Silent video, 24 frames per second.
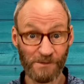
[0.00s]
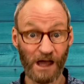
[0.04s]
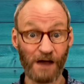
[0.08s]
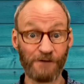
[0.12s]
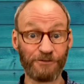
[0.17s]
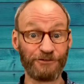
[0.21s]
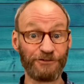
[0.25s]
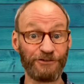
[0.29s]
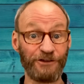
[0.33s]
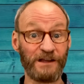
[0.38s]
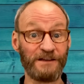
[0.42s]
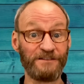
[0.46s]

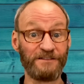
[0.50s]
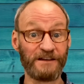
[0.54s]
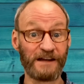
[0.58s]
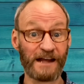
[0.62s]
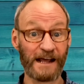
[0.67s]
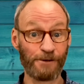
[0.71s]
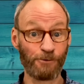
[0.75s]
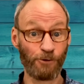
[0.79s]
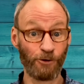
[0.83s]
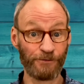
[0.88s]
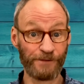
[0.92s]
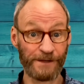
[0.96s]
I've sent it
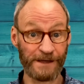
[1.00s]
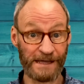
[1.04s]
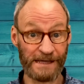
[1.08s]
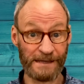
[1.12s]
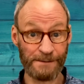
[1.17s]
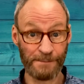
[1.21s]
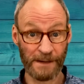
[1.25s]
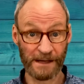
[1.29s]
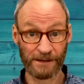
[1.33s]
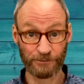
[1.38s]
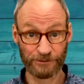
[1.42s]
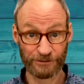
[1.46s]
out on the
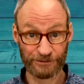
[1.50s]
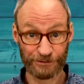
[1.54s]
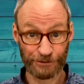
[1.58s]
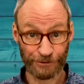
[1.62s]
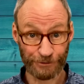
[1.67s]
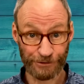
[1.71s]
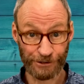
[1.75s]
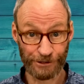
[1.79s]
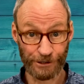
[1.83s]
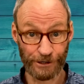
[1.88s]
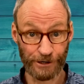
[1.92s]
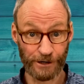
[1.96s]
email
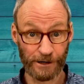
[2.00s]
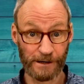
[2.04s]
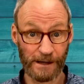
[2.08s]
circular,